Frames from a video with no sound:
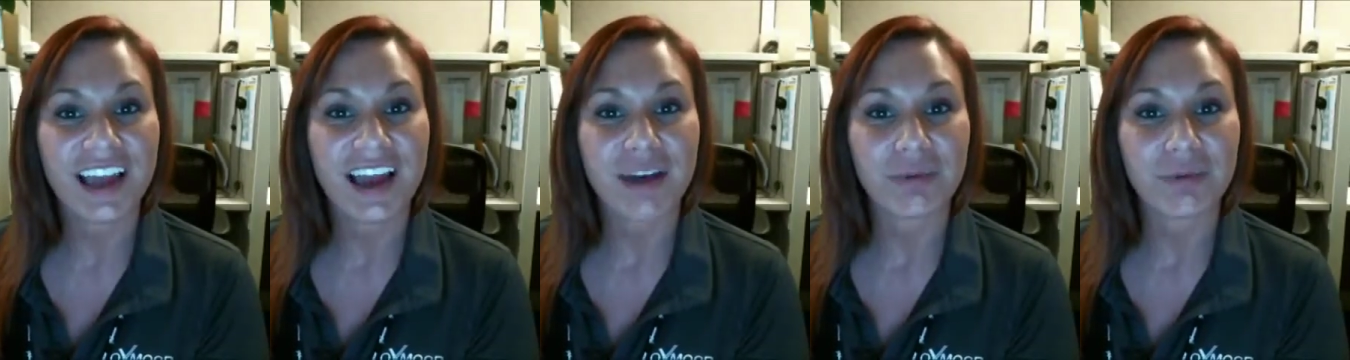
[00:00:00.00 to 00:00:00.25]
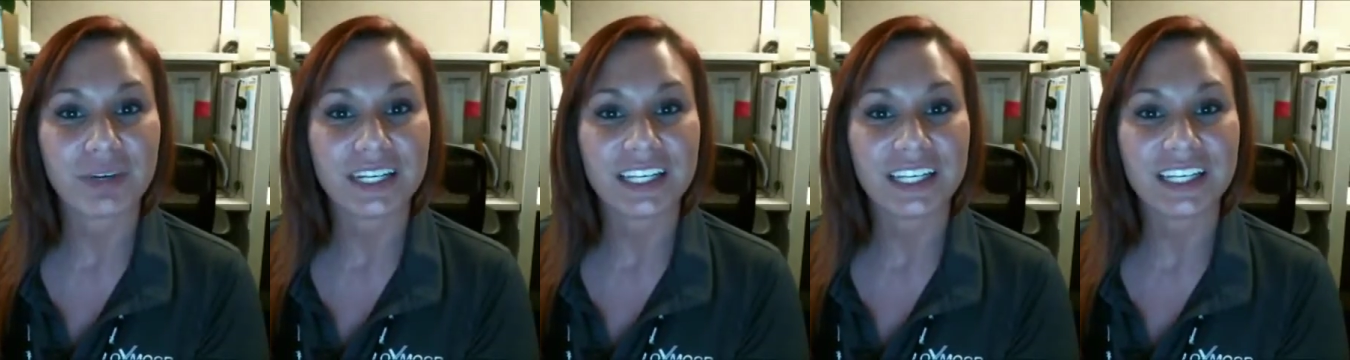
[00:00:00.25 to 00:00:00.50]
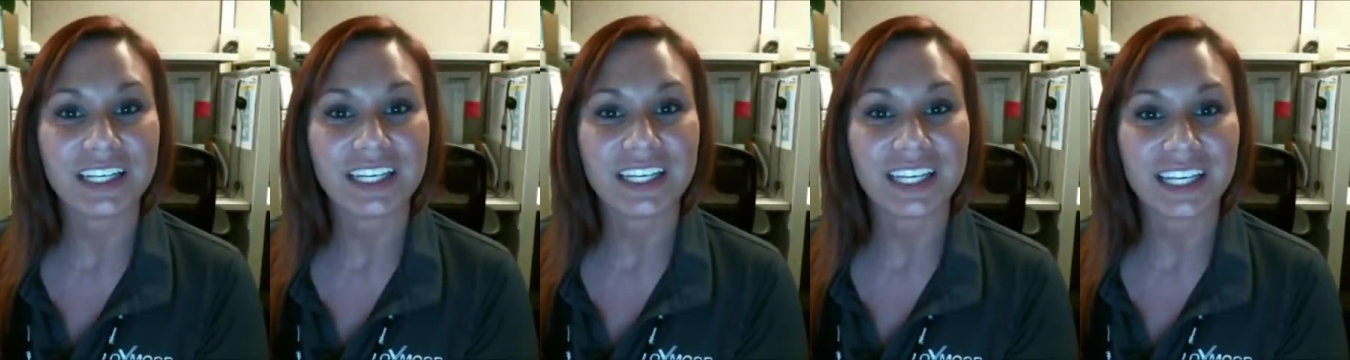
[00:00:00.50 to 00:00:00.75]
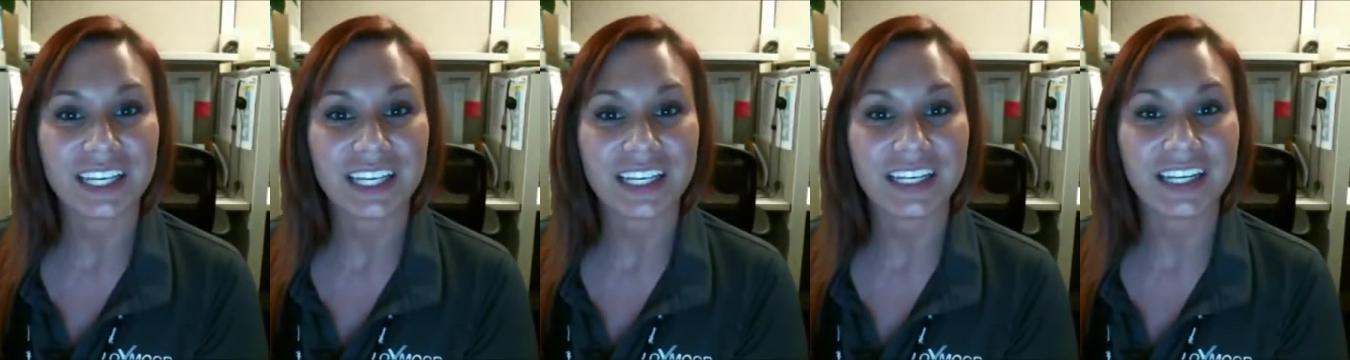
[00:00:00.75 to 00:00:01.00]
I went
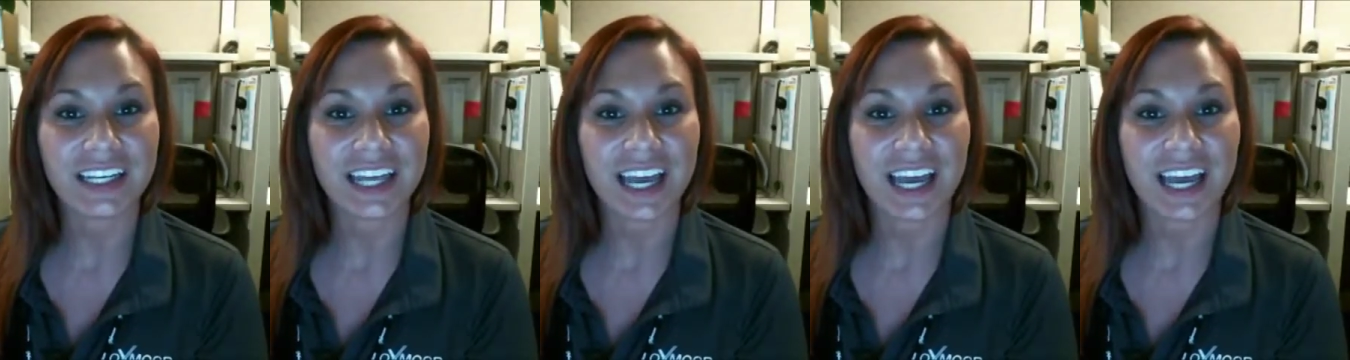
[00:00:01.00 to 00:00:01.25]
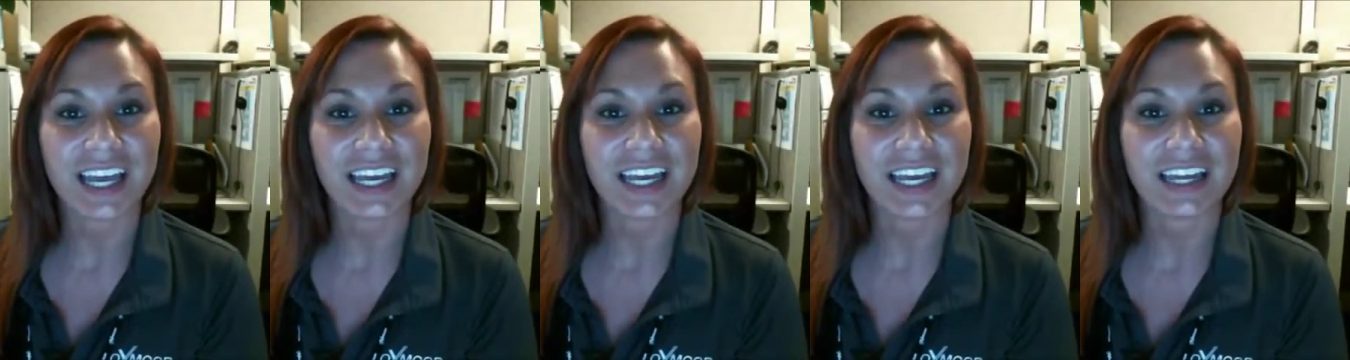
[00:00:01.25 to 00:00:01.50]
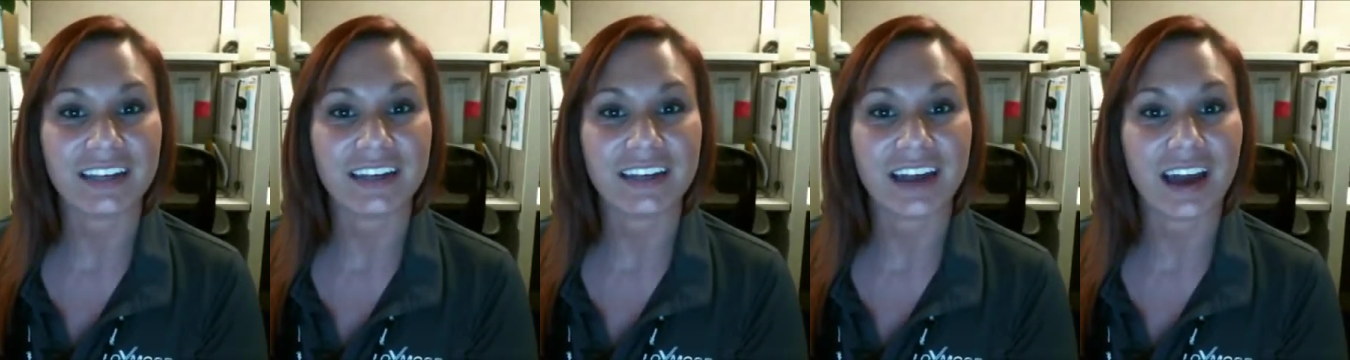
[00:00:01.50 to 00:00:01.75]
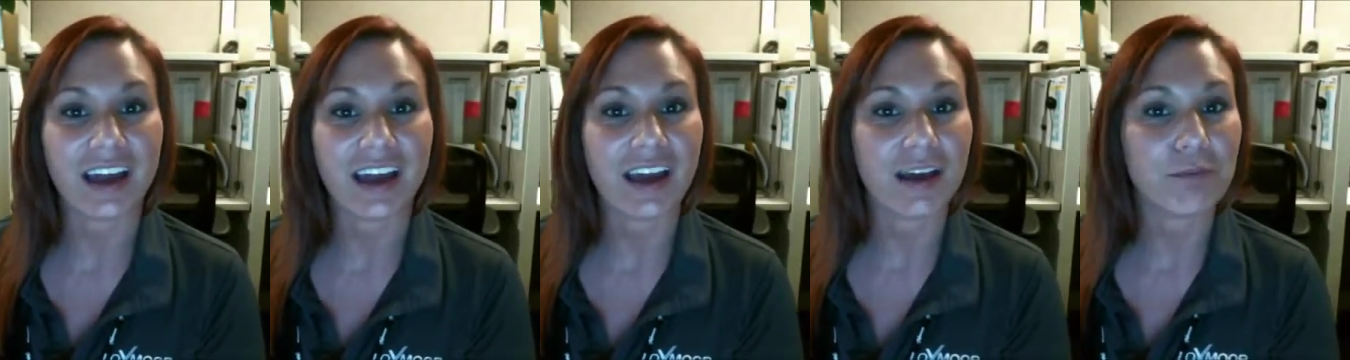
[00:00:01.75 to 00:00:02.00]
ahead and
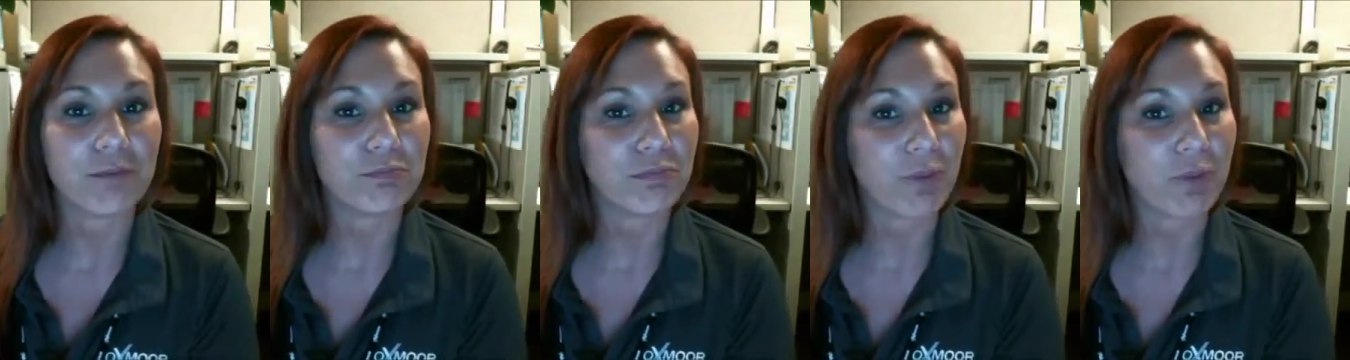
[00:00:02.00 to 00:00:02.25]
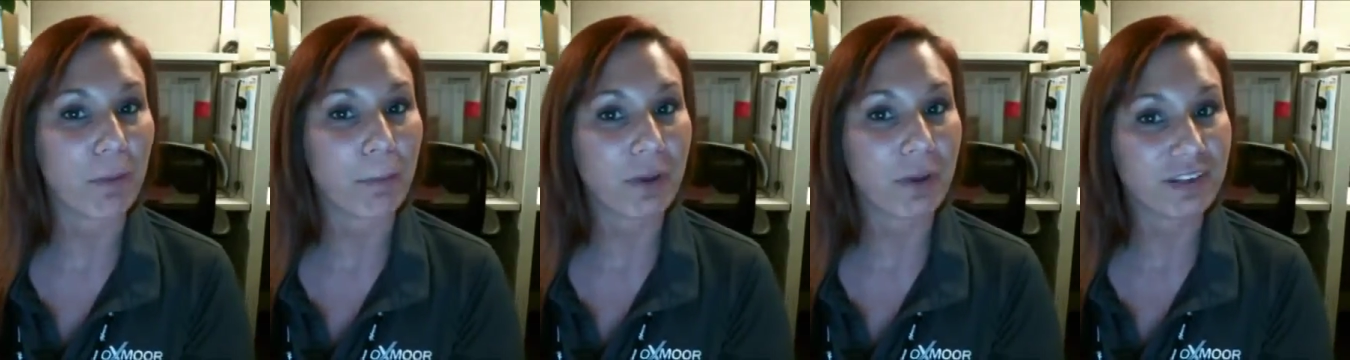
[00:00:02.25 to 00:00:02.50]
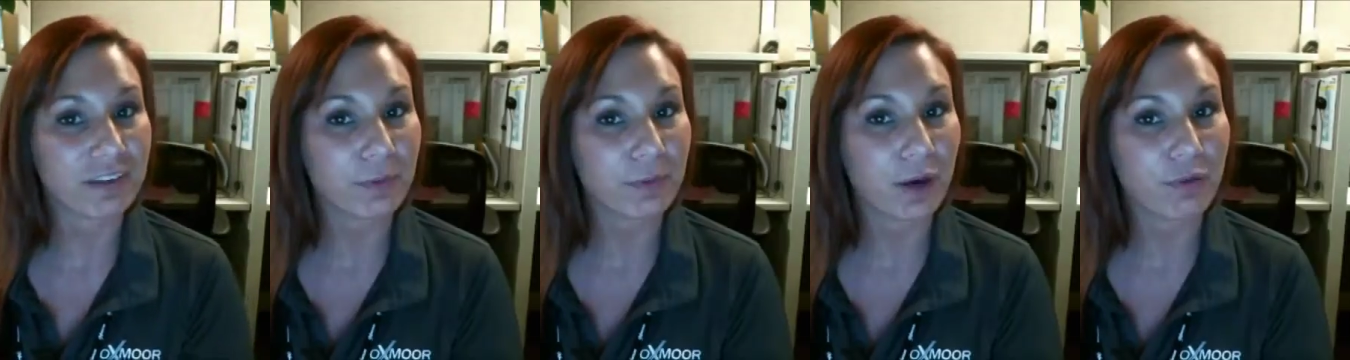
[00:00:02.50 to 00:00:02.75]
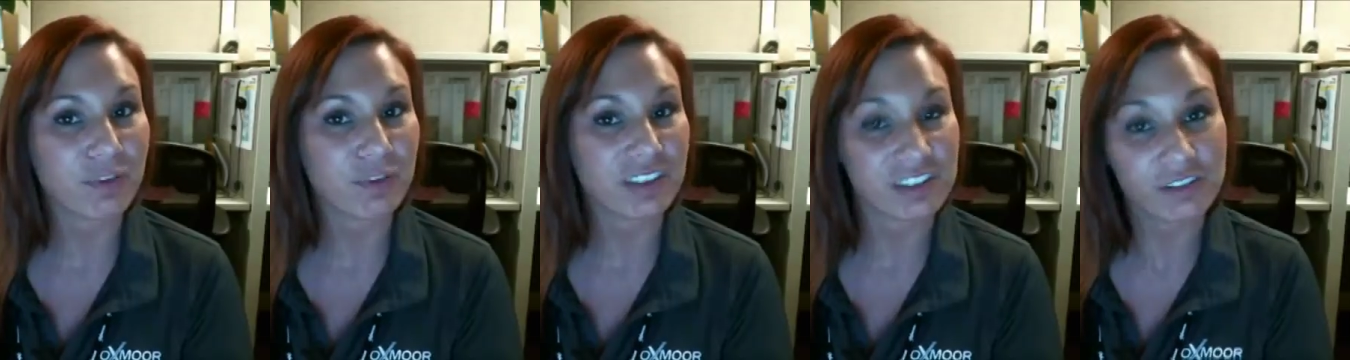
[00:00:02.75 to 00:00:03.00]
um, put some
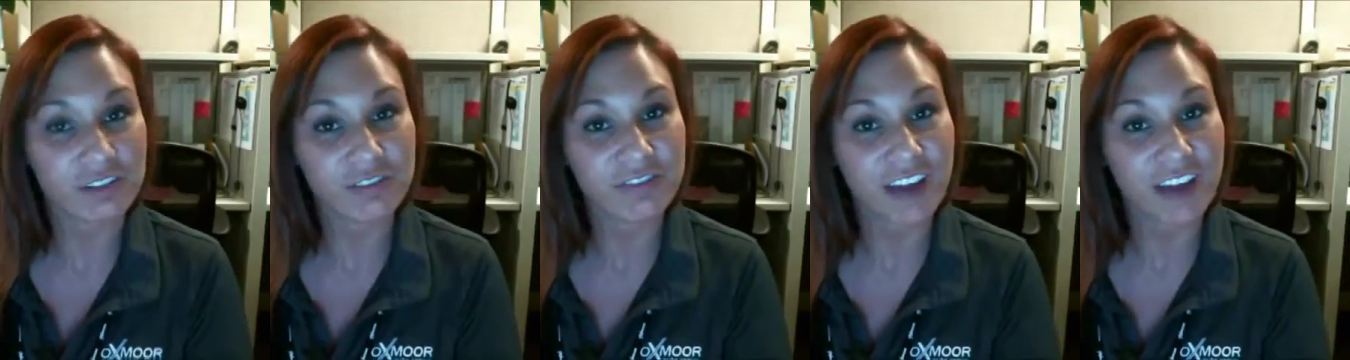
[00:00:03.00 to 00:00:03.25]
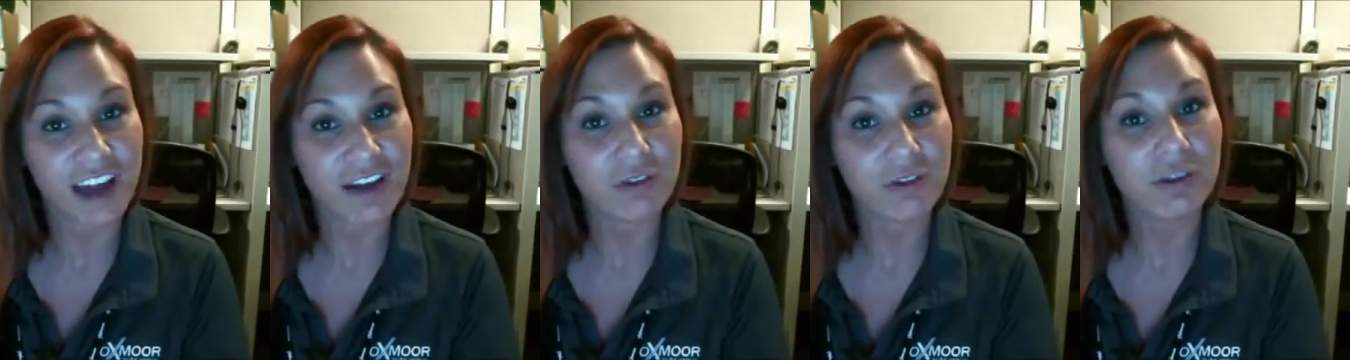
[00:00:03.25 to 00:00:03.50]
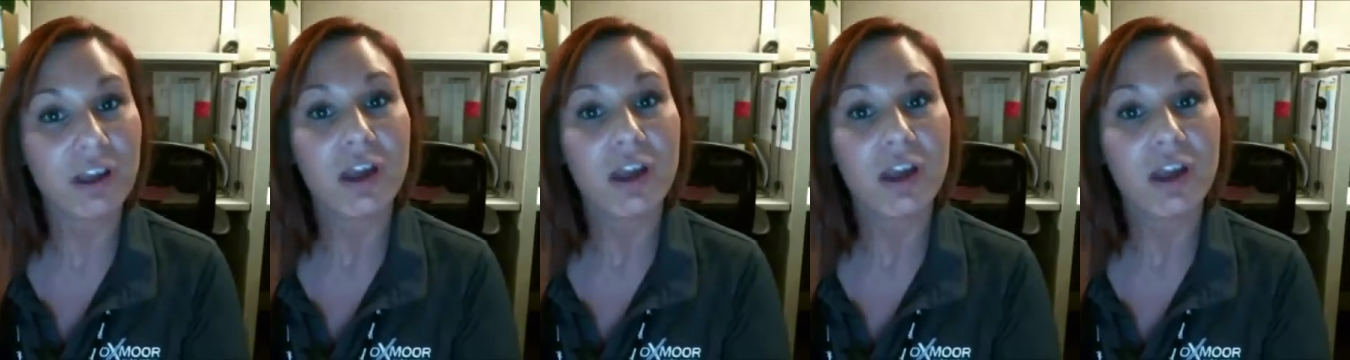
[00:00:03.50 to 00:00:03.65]
notes in your file.